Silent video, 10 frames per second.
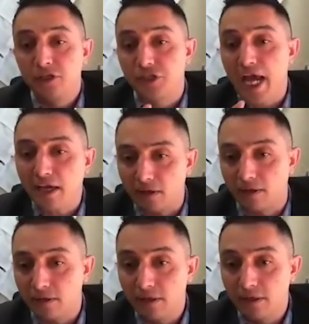
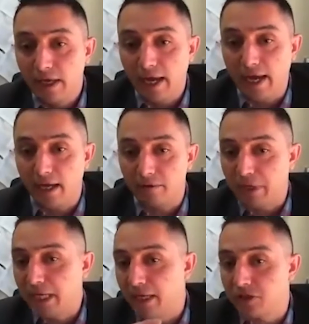tackle
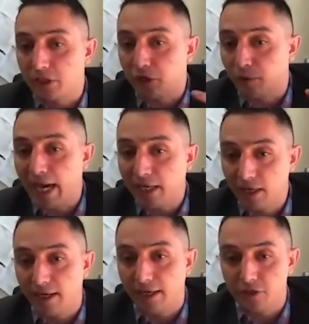and
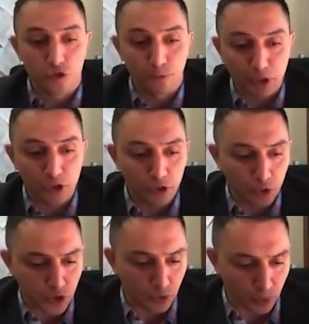analyze to
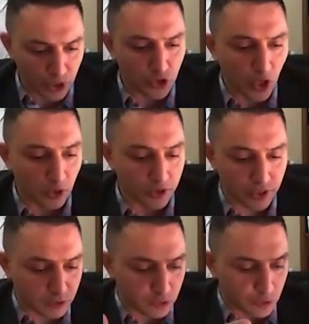produce
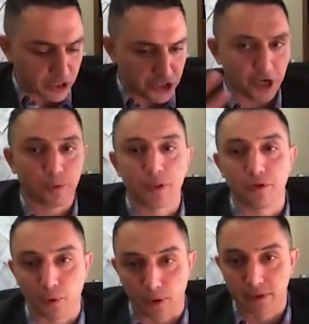results and share with the
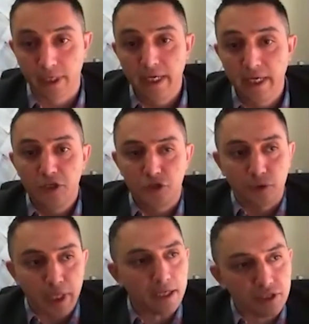world. So
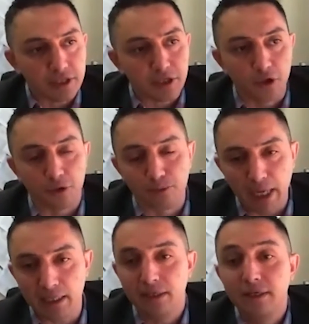that's your
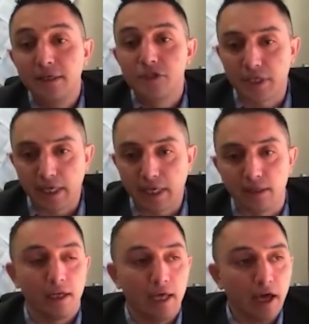main
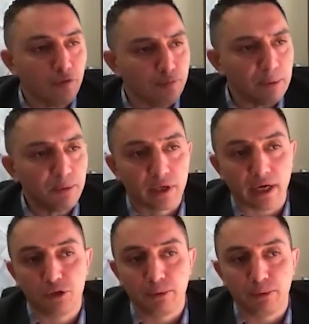skill. A lot of people
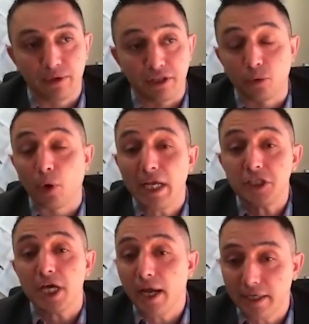come to me with great
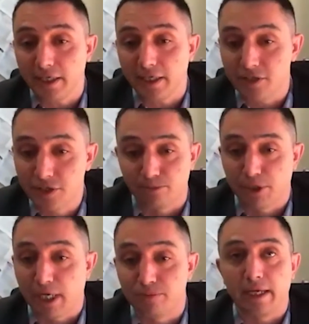ideas
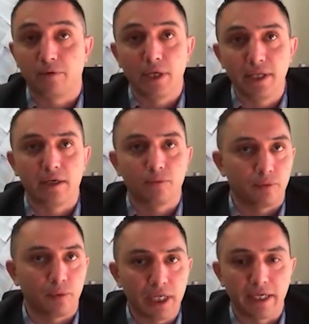sometimes, like really,
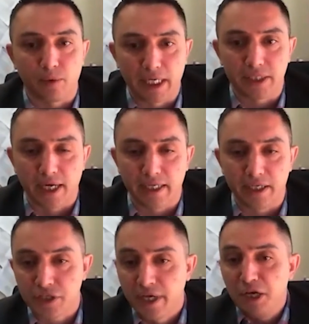really great
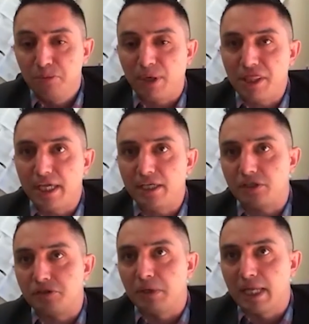ideas, but they
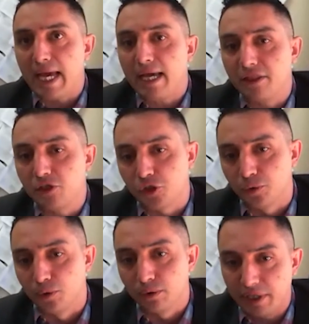lack the
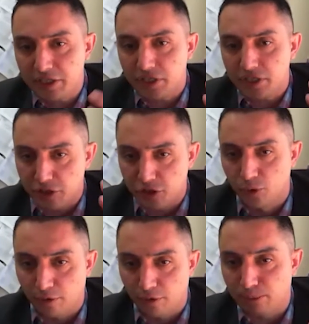tool. This is the
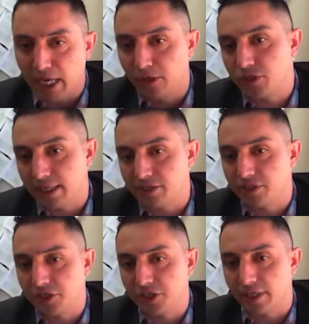tool of the
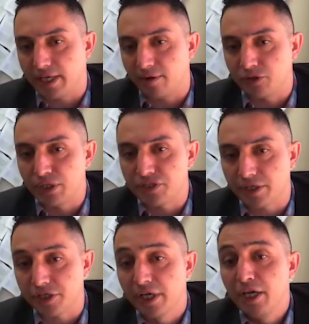biostatistician now and
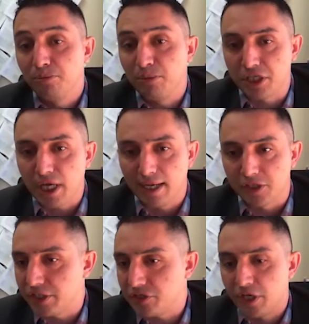research
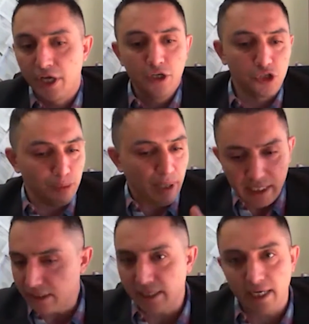methodologist to make
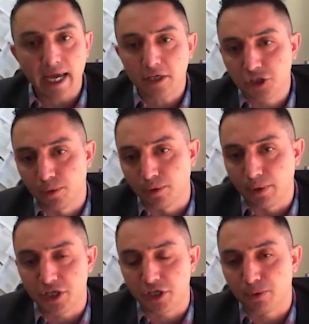it in an actual
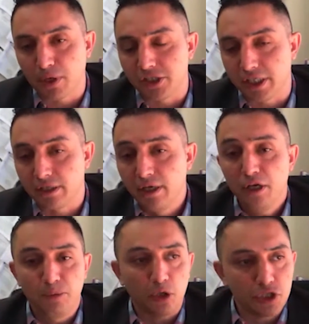research project.
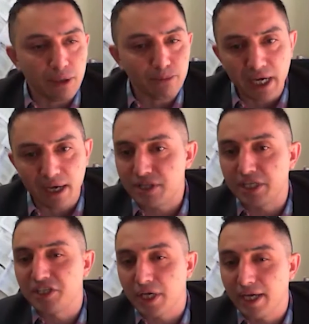Because sometimes the
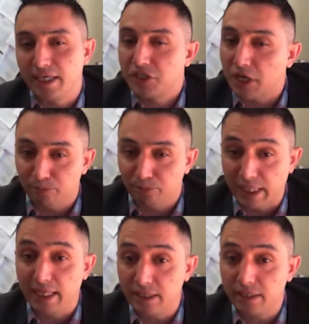design is
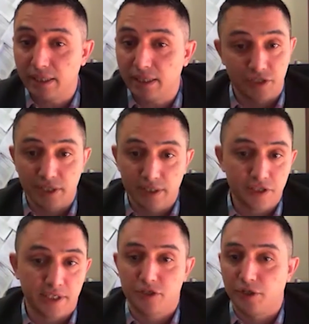complicated, like in
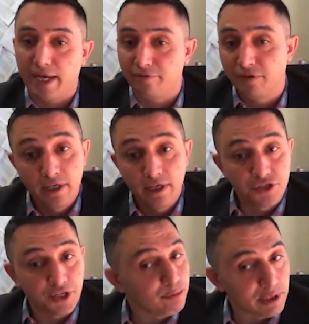statistics, you have
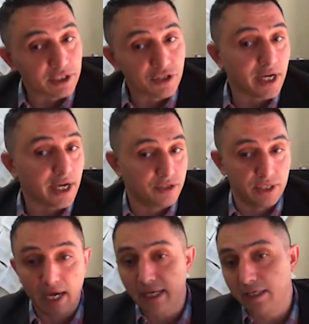simple designs,
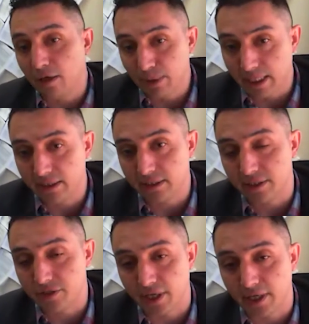highly complicated
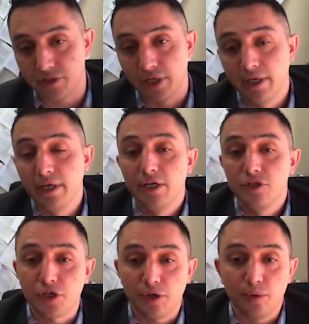designs.
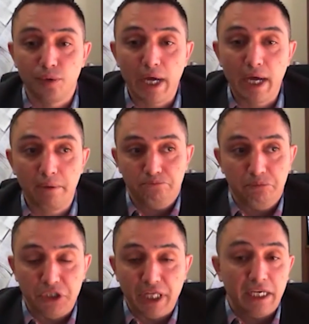So
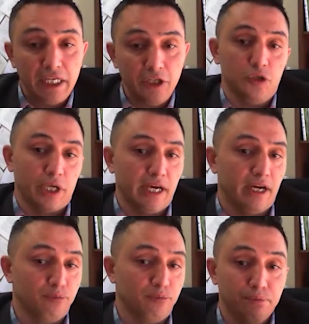they need your
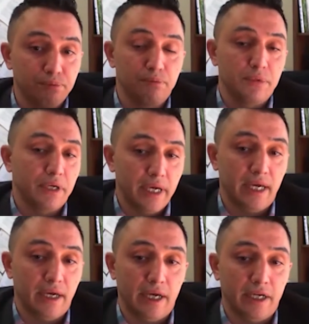help
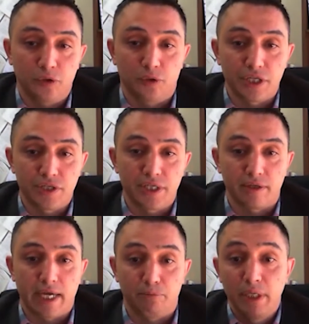and your sincere
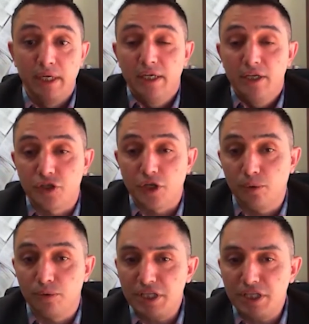help.
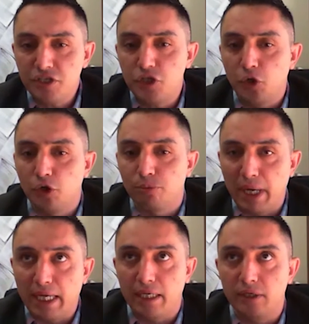So this is your
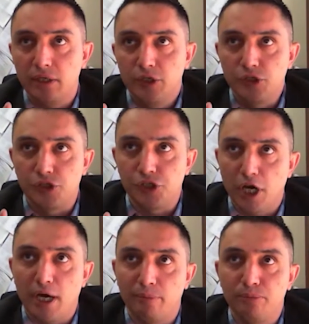main
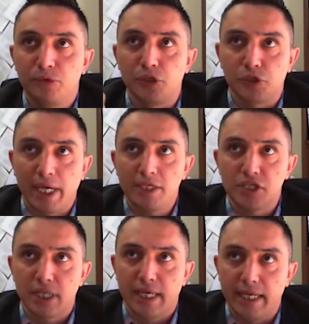job, to
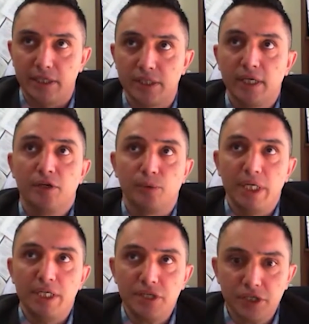translate
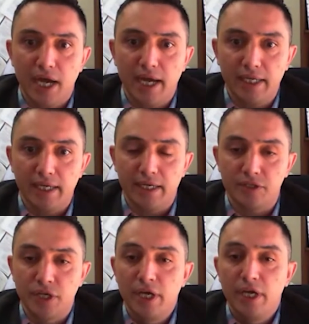research ideas